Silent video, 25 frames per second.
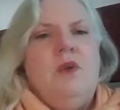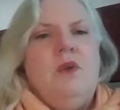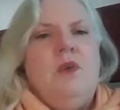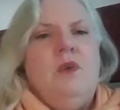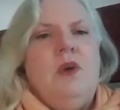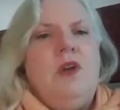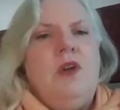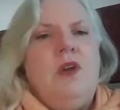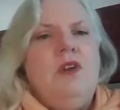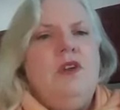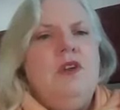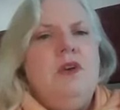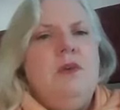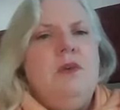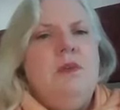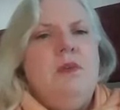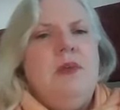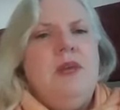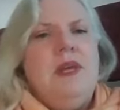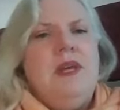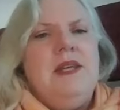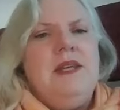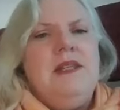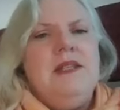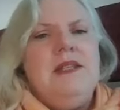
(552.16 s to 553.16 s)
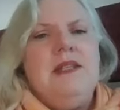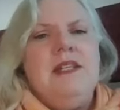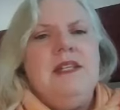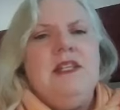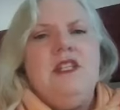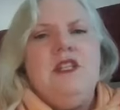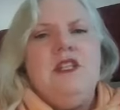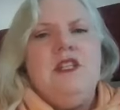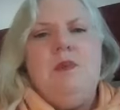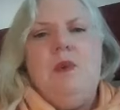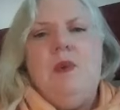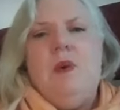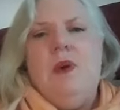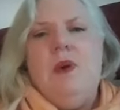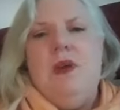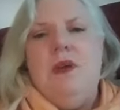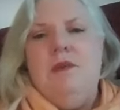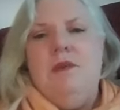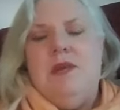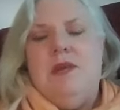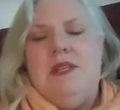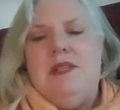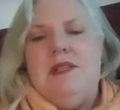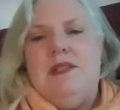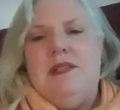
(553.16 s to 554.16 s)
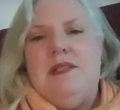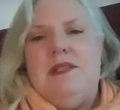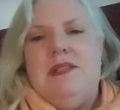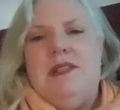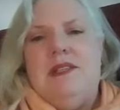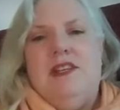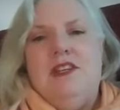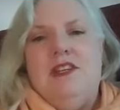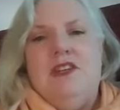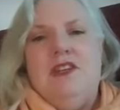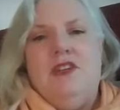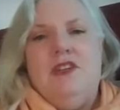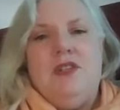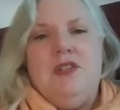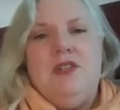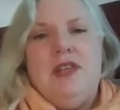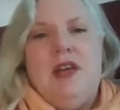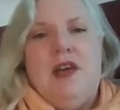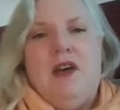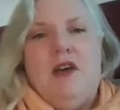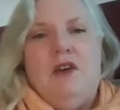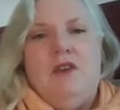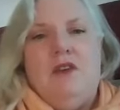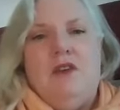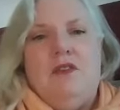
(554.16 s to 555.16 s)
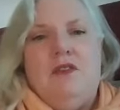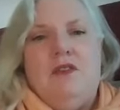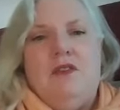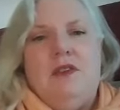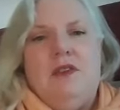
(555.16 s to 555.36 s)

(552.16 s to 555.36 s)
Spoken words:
What are your biggest disappointments in yourself?